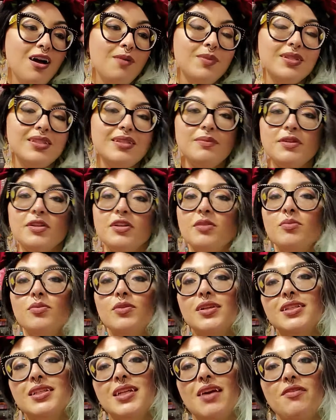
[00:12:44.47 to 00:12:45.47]
Cemetery
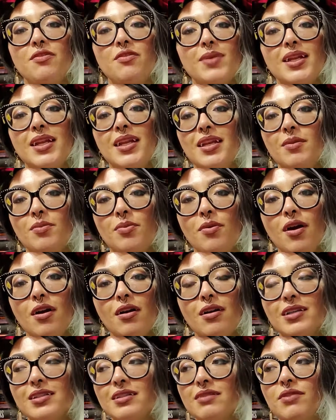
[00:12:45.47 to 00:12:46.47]
Boys, I haven't made any
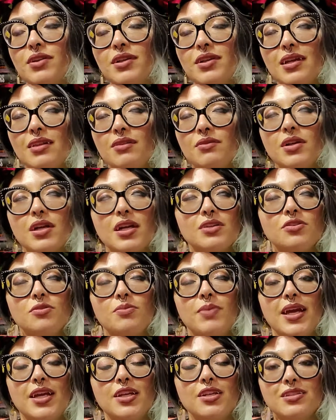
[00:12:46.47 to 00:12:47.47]
progress. I've read like 3 extra
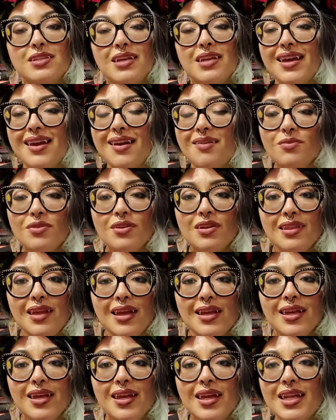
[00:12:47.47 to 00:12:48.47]
pages. I am really
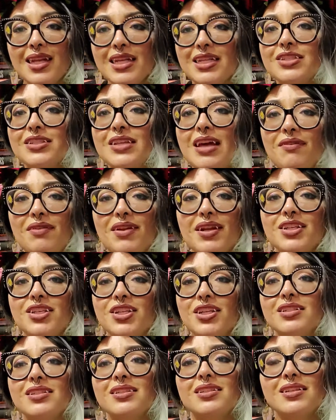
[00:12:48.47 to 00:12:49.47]
liking it. I just haven't had a
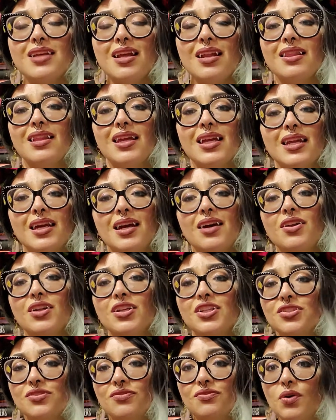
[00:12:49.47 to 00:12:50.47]
chance to just kind of lay down and
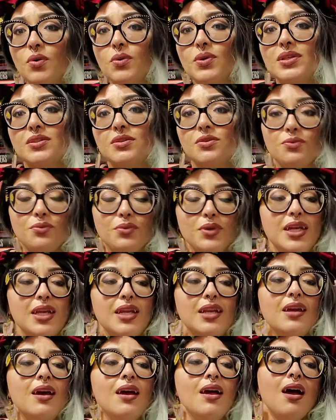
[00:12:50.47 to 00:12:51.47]
just focus and read.